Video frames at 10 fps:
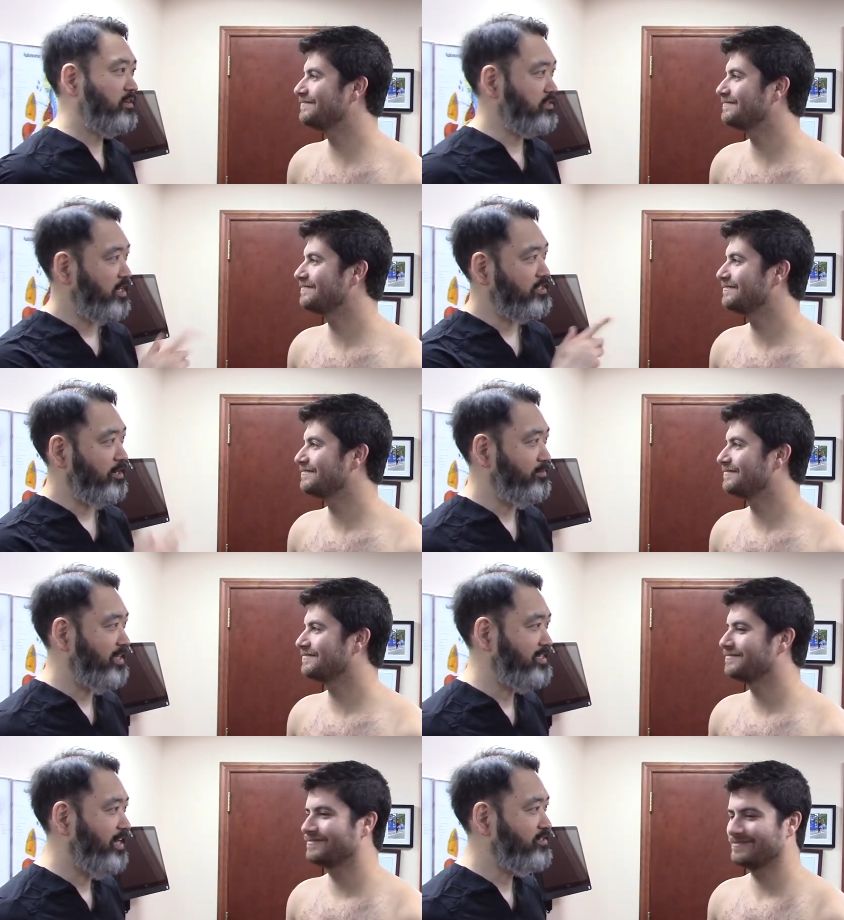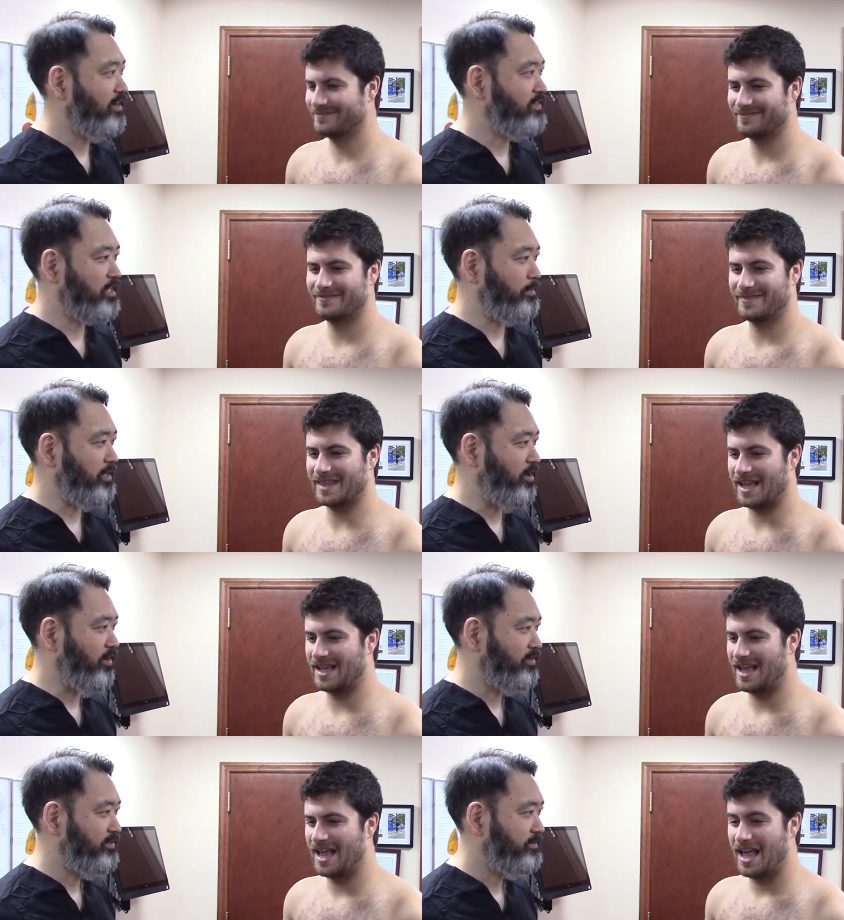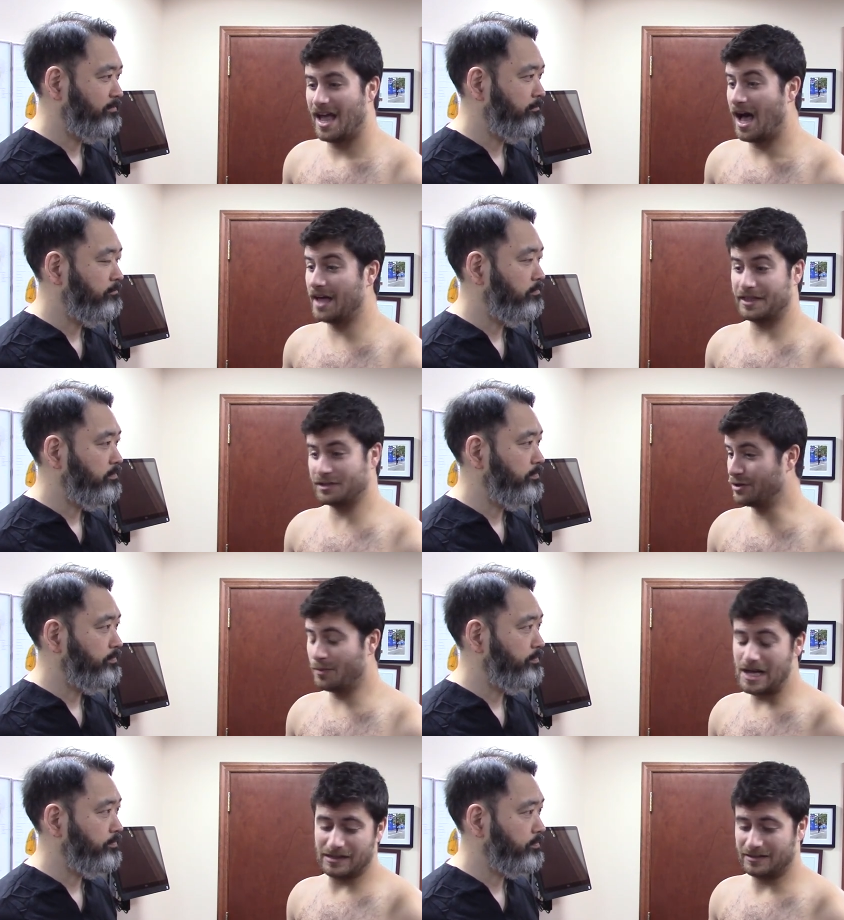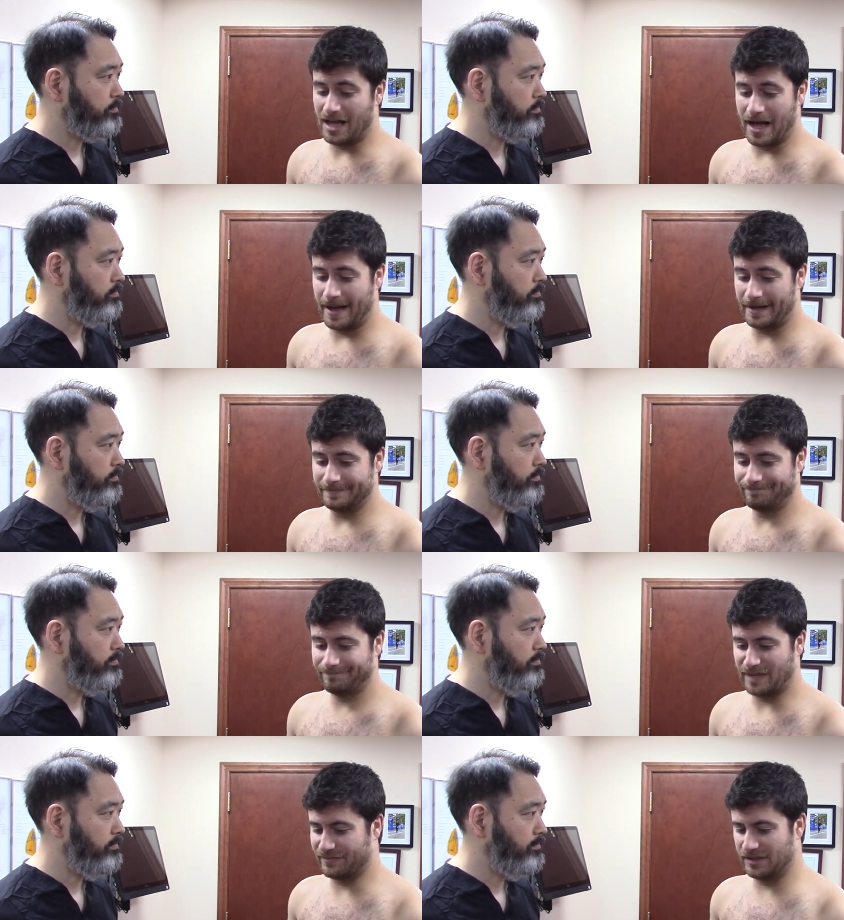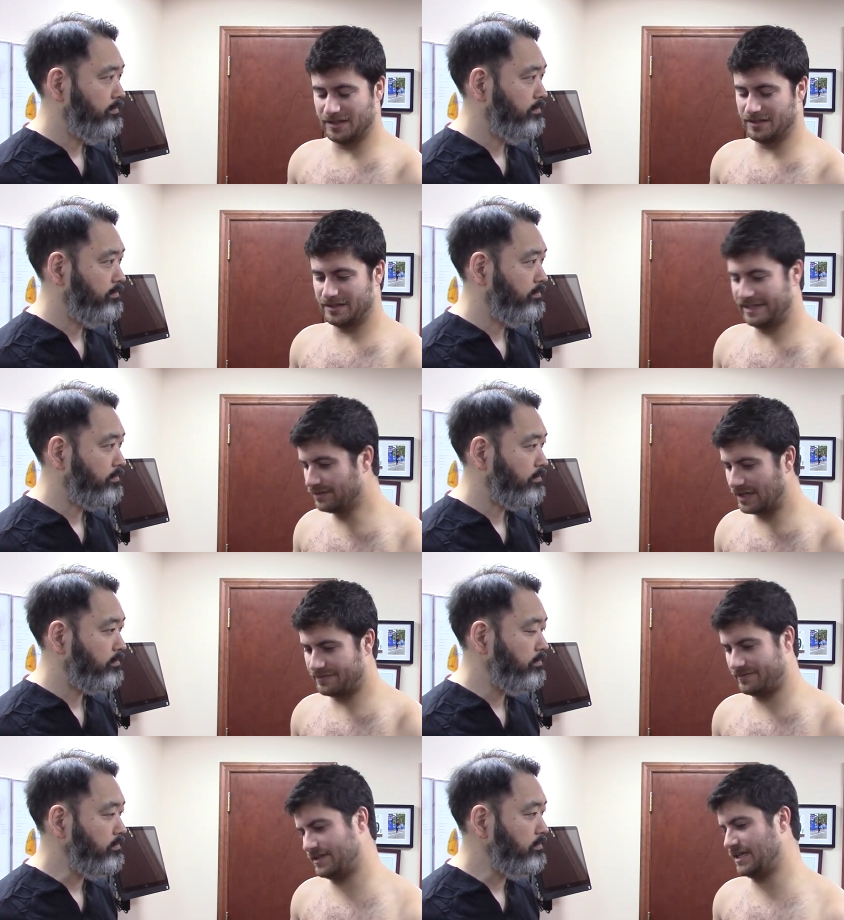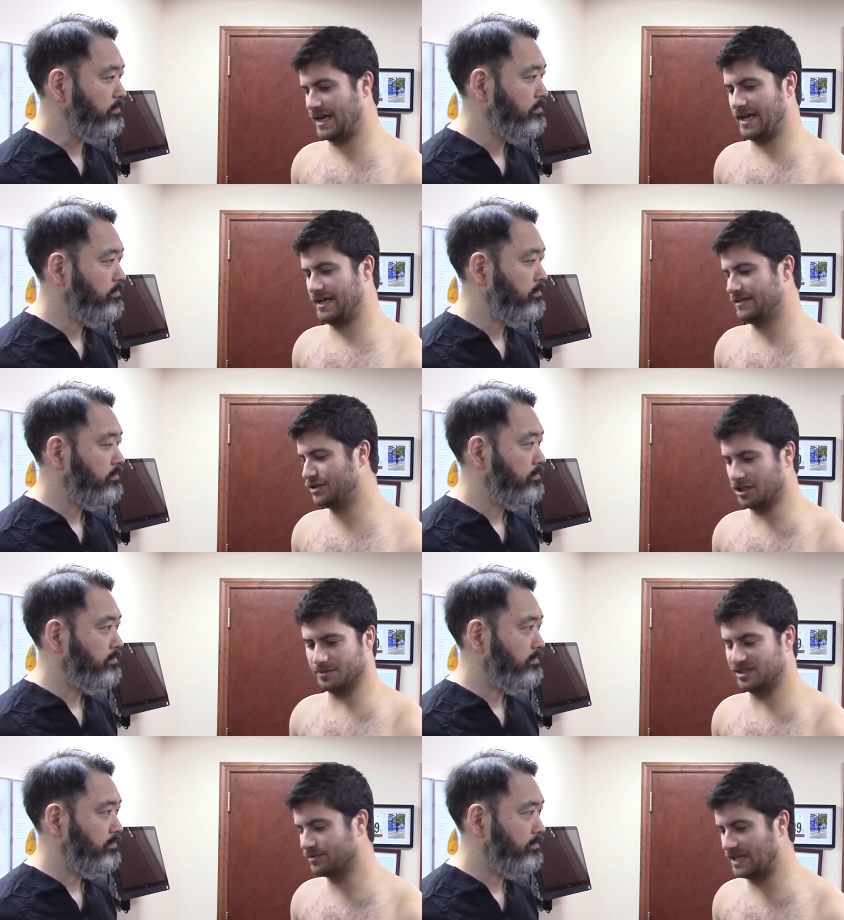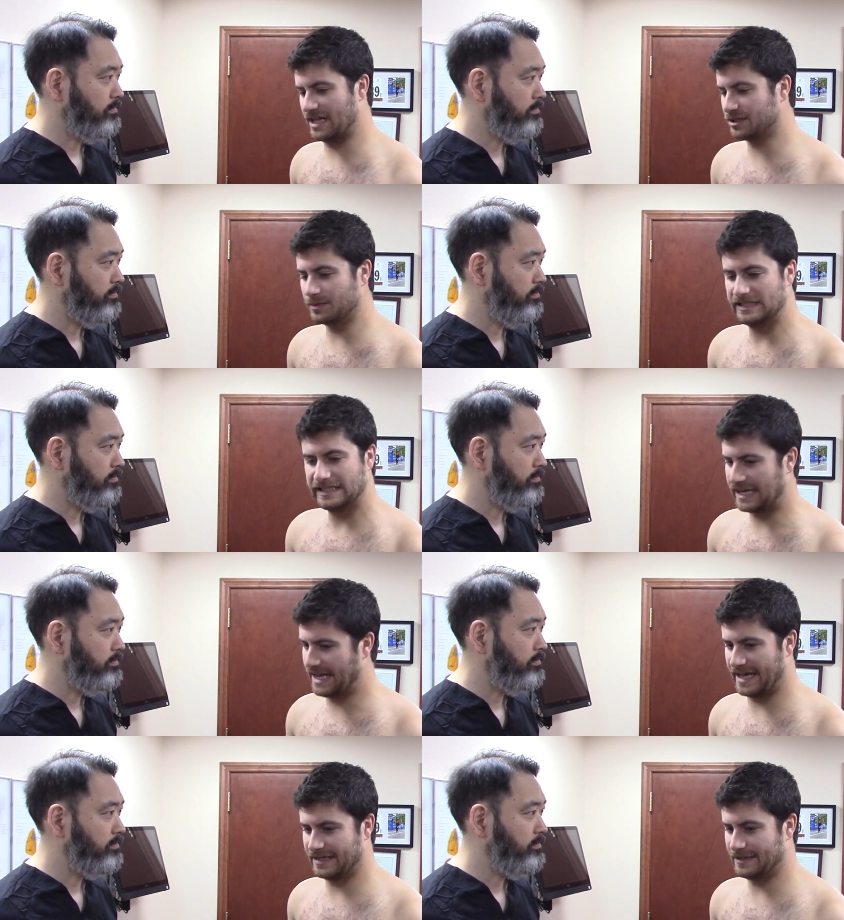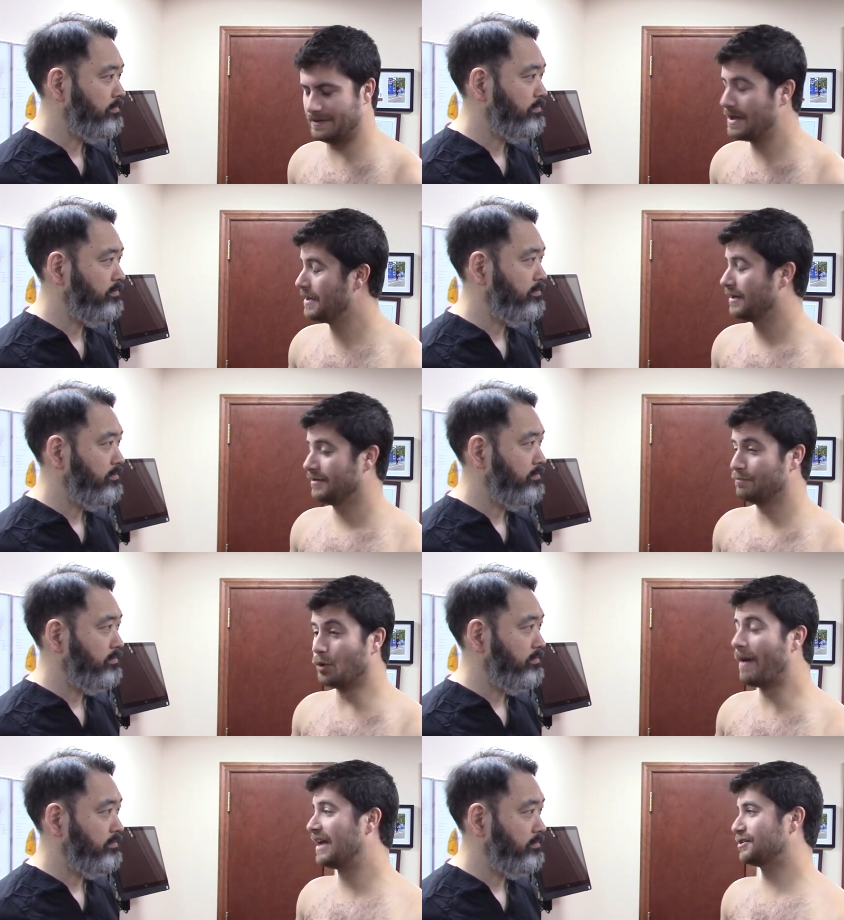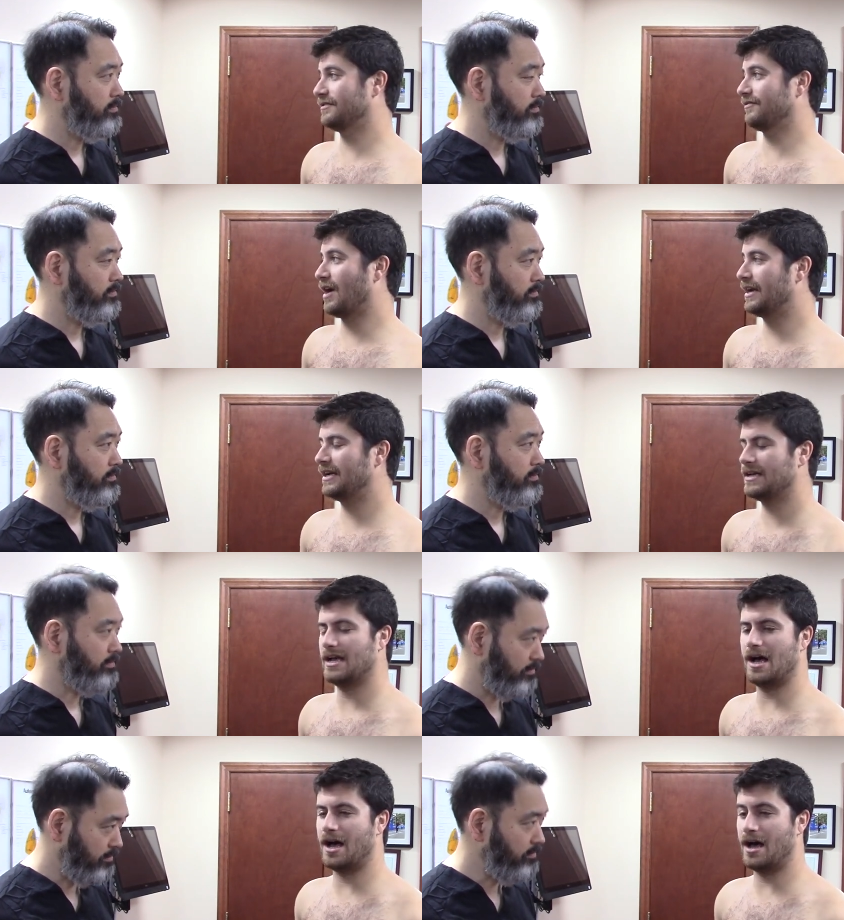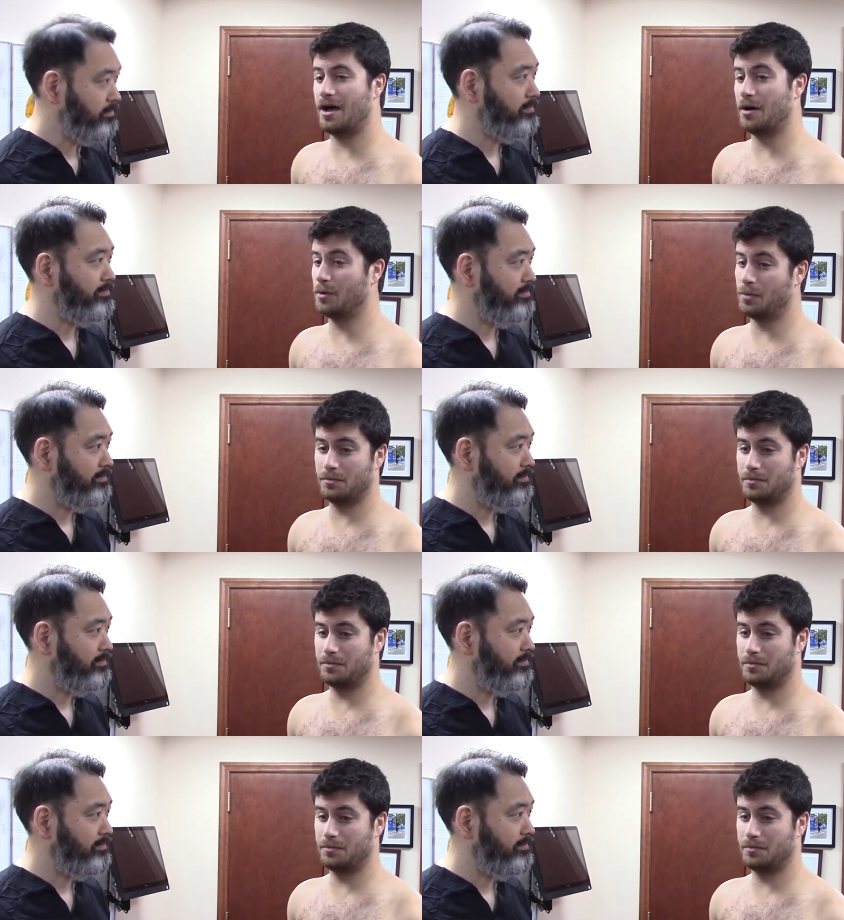Speaker 1: Give us latest updates. How's everything coming along? Uh, things are going well. Um, after the heel lift and adjustments from last week, I had a pool match on Friday. Uh,